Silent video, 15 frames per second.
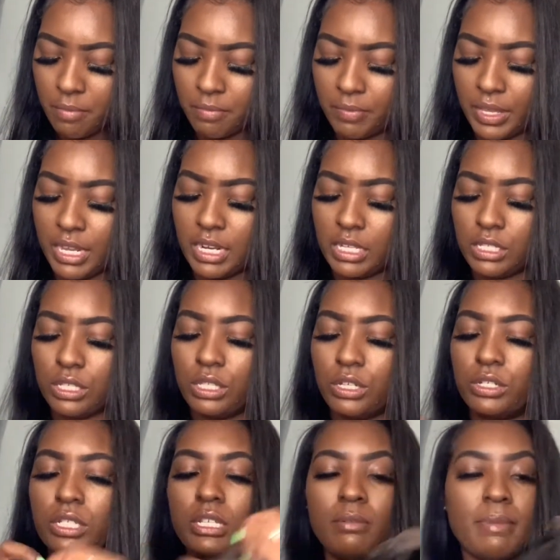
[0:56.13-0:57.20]
It is a
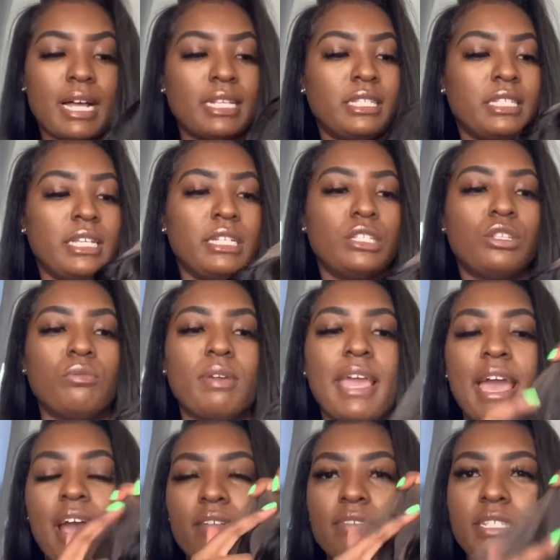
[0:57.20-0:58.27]
13 by 6, so we
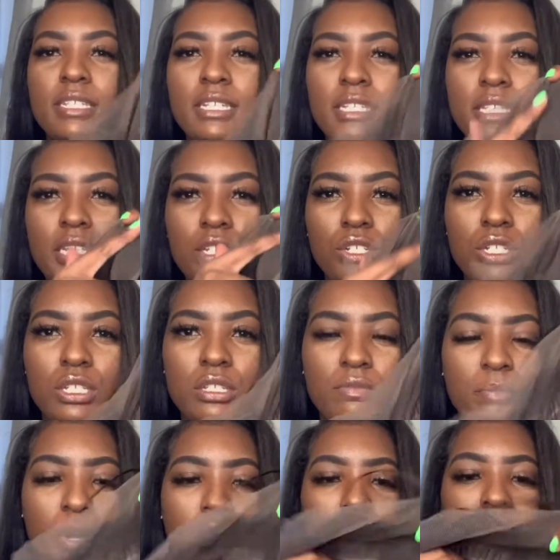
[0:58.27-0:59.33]
have 6 inches of
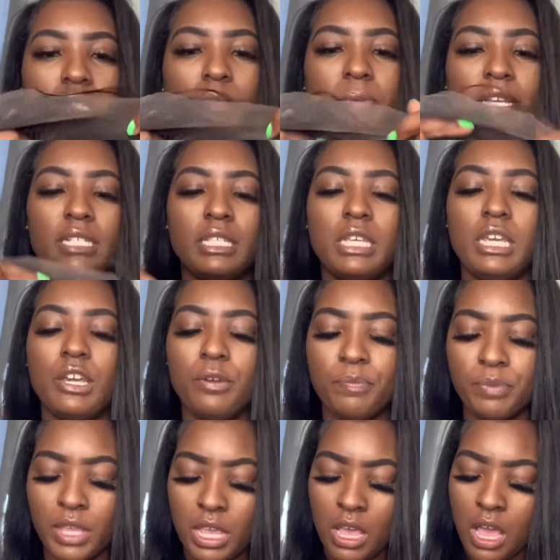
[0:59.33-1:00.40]
parting space here.
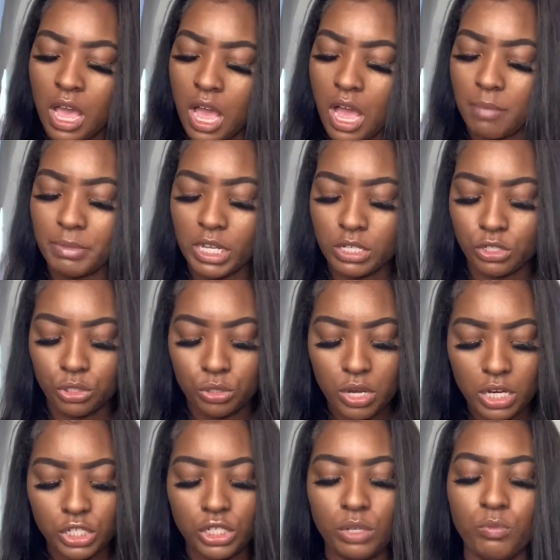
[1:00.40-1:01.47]
The
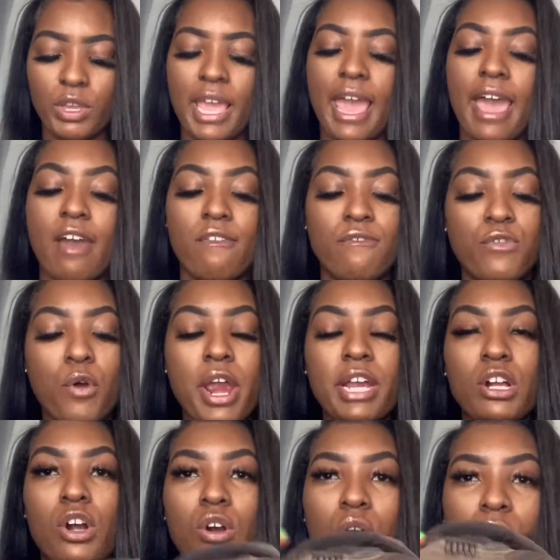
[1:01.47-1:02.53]
construction, we have 4
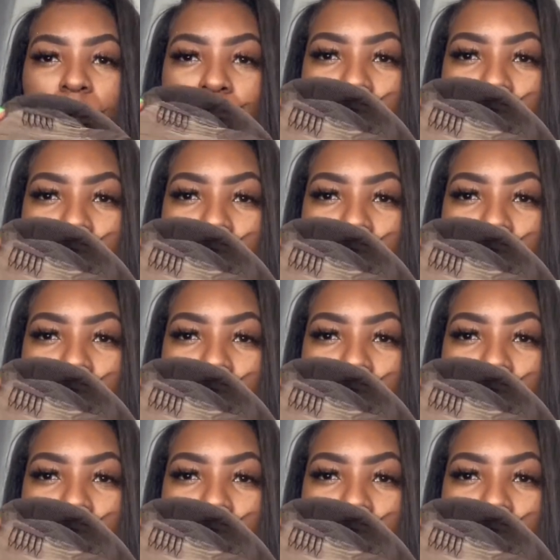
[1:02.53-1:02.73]
combs.